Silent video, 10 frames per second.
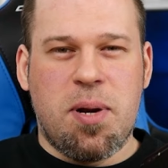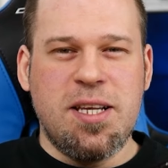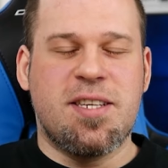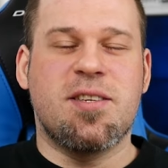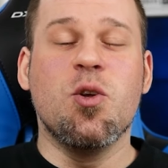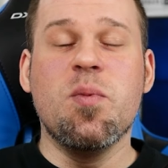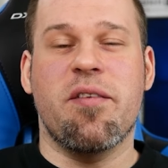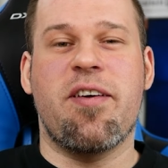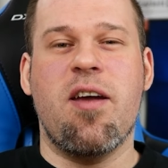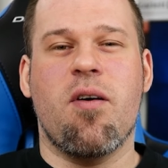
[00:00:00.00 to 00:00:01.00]
Please do me a
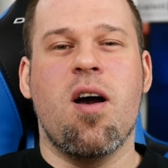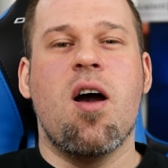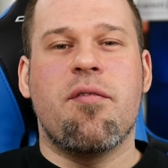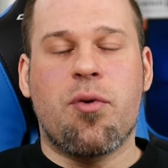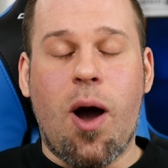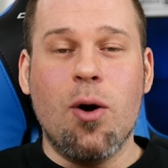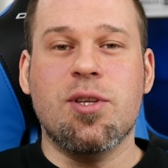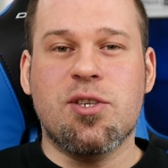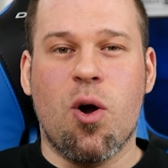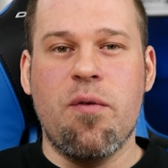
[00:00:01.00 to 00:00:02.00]
favor, throughout
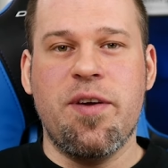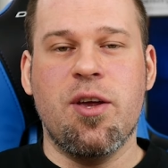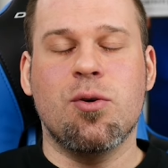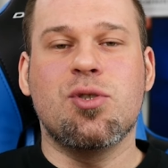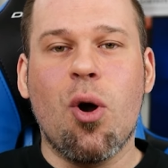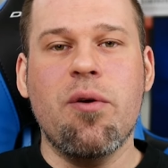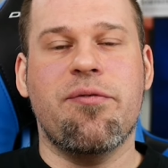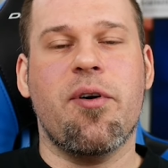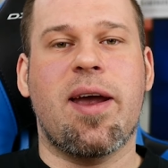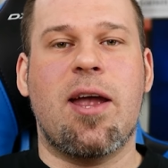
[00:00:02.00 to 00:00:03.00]
this whole video, don't
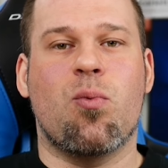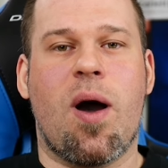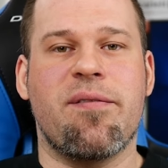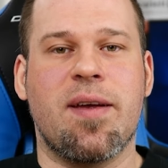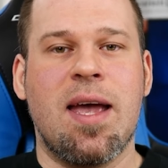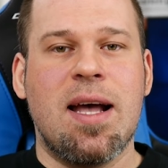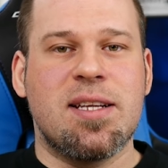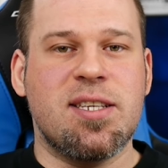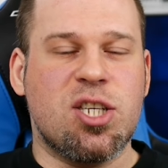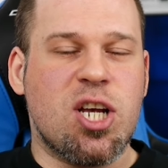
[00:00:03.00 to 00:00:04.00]
forget one thing.
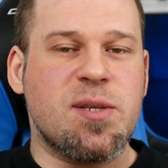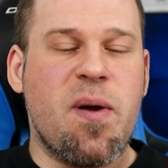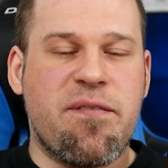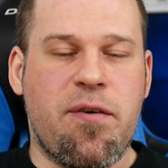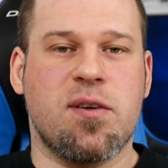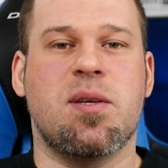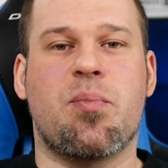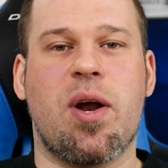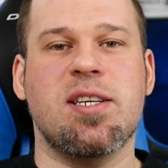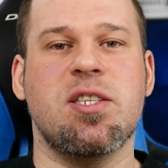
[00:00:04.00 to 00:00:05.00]
This is just my first
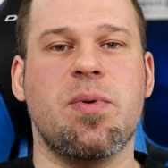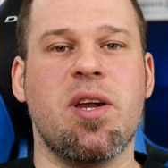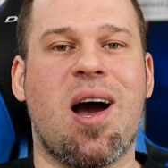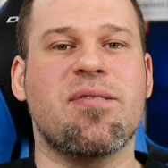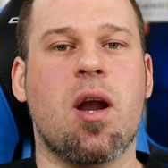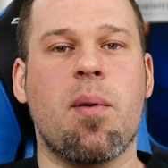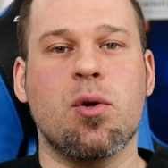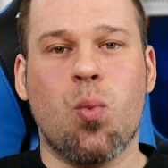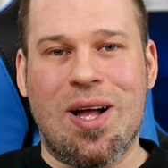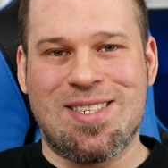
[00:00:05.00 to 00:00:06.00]
impressions video after
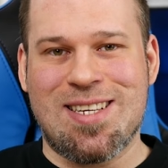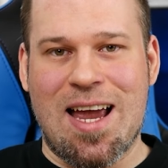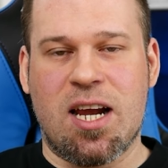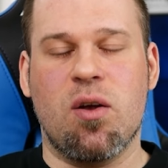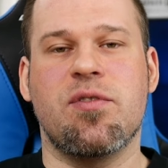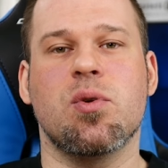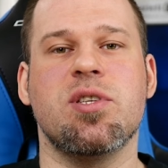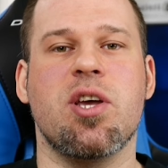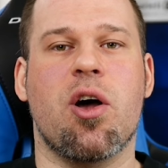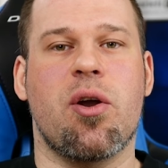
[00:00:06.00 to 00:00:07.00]
about one cycle of
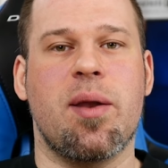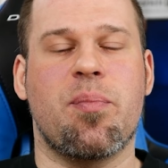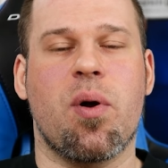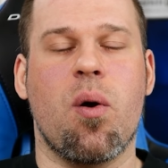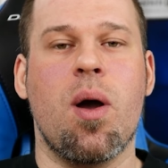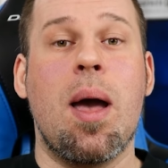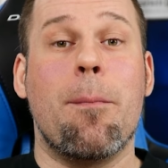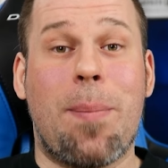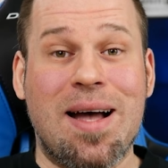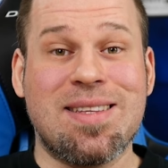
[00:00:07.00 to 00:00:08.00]
using the Honor 8 Pro.
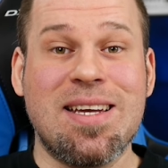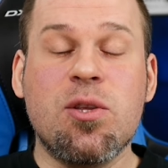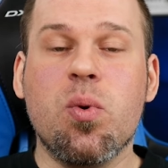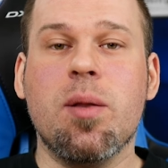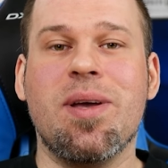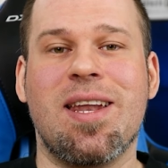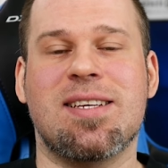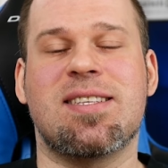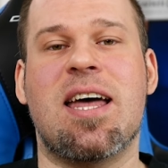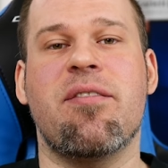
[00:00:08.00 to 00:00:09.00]
But it will be an
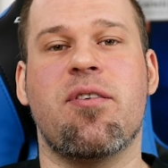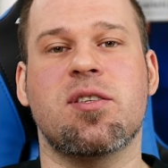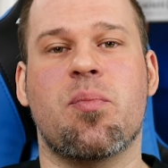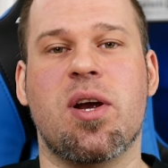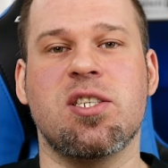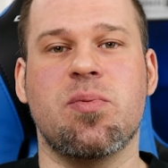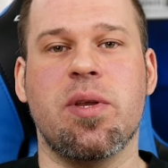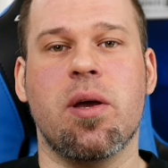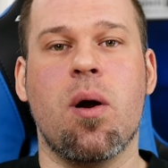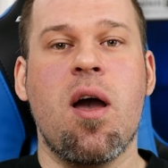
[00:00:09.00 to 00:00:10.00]
extended first impressions
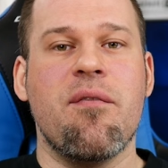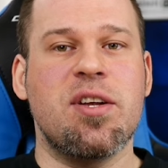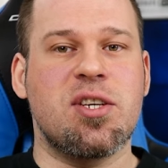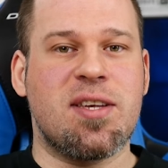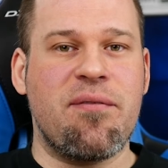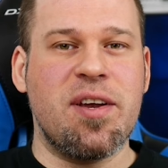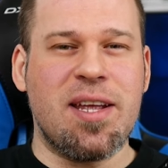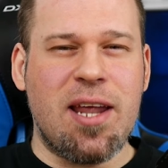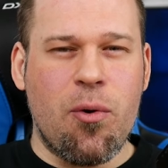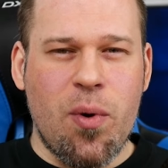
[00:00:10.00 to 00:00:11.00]
video, which is something
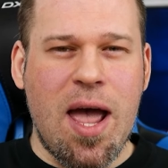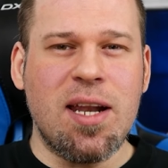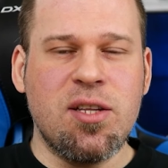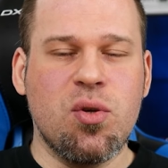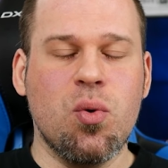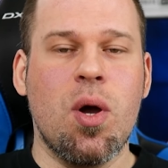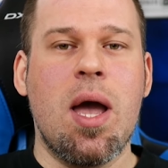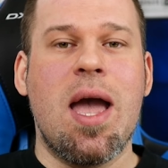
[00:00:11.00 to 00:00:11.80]
that I rarely do